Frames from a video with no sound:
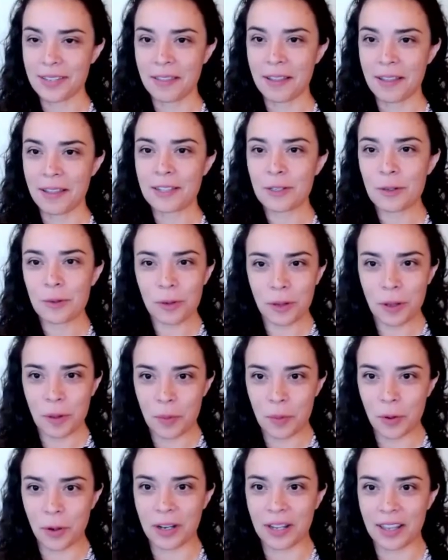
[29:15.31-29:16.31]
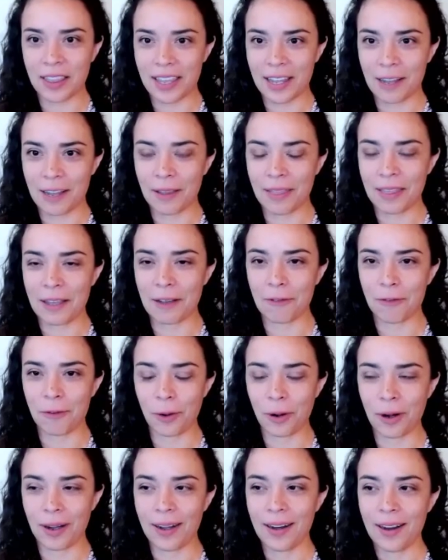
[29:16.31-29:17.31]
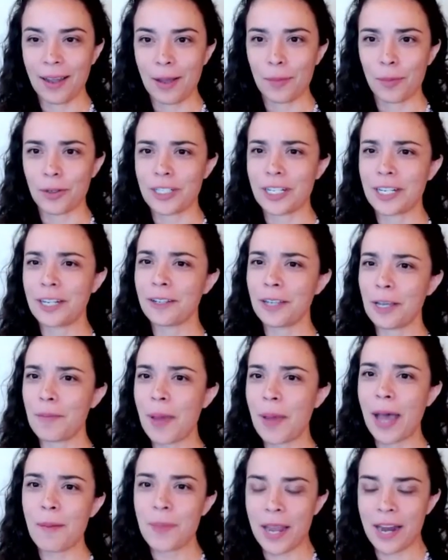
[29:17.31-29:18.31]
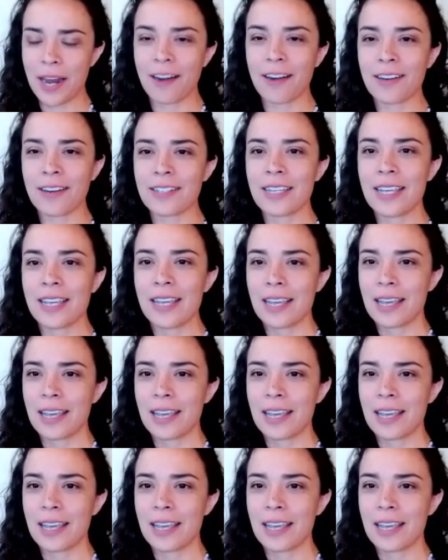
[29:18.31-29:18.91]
And that's a really important thing, I think, for particularly pet parent